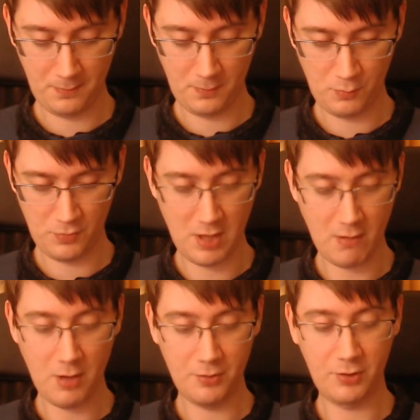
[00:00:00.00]
There are
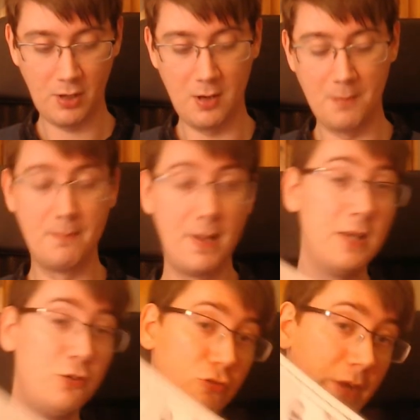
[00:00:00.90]
some
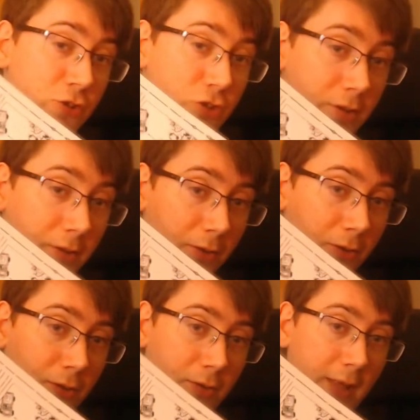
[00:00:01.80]
illustrations
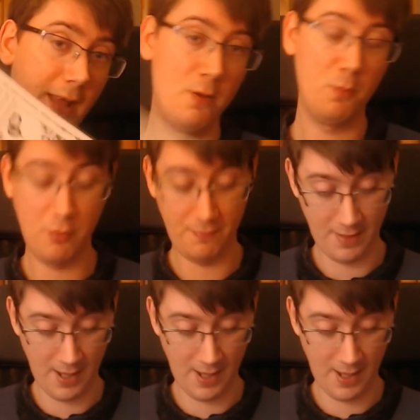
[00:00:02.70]
to help with that.